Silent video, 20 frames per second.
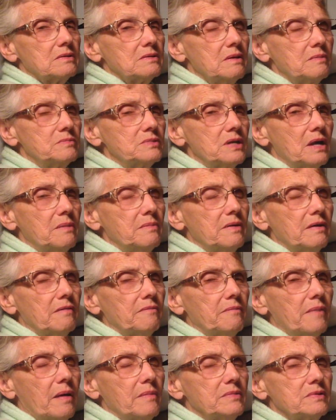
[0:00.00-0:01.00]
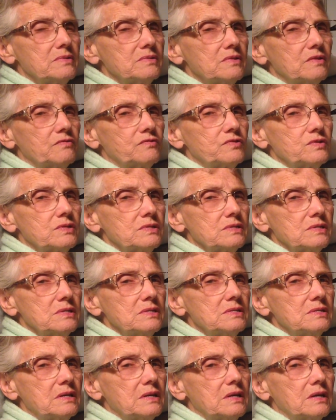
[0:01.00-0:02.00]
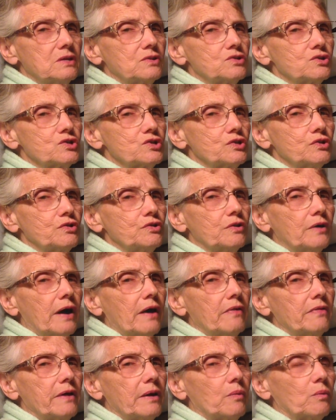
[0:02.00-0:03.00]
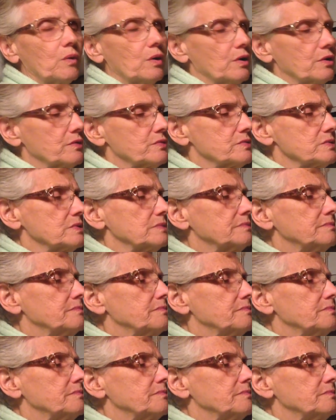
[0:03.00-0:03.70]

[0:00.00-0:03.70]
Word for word: Sometime have Mommy see if she sees any and show you how that works.